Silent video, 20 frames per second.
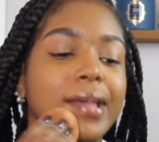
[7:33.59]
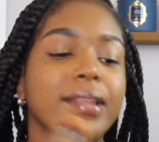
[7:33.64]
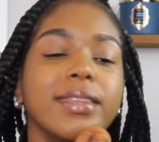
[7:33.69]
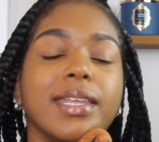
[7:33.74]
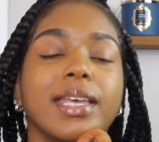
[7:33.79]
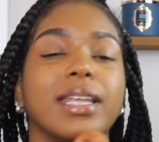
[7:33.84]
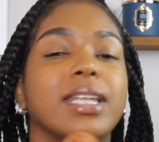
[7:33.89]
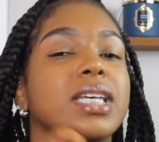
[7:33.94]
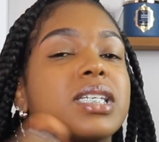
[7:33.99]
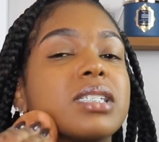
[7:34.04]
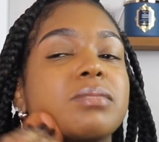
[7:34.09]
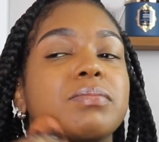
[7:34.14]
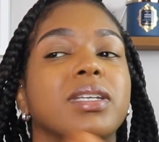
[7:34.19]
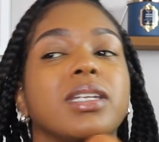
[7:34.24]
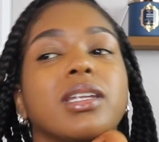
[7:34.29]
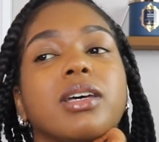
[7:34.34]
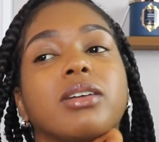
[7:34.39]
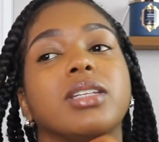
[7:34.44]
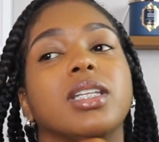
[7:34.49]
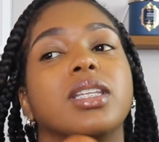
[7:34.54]
that lets me
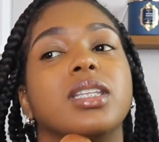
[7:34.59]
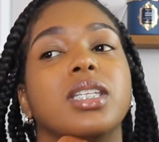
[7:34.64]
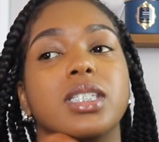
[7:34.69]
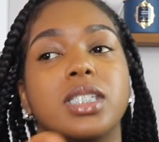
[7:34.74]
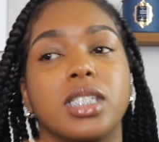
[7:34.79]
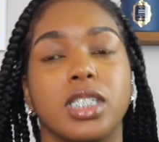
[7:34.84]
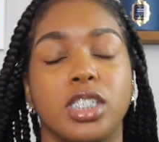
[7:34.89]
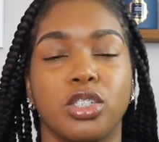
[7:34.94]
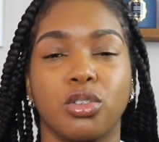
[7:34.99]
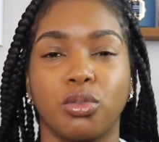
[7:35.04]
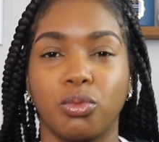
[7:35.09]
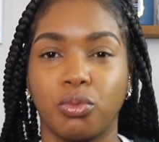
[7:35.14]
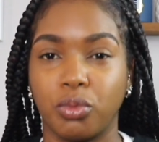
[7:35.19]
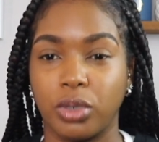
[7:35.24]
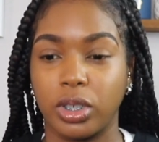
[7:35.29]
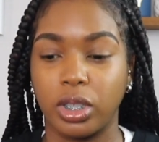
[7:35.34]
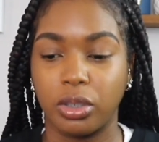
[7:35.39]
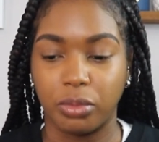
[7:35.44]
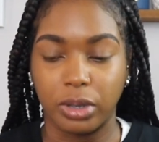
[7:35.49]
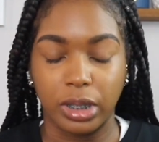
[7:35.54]
know that this is
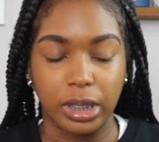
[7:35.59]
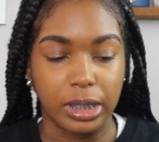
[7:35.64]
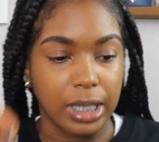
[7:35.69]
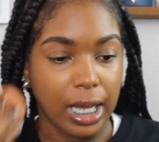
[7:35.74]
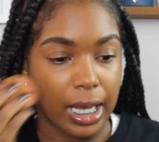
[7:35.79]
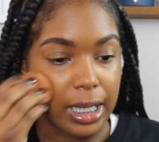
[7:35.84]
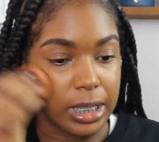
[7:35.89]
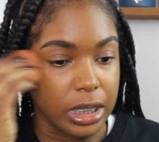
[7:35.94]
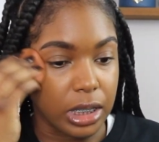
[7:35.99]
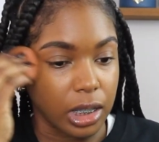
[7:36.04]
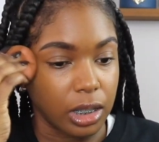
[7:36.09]
really really nice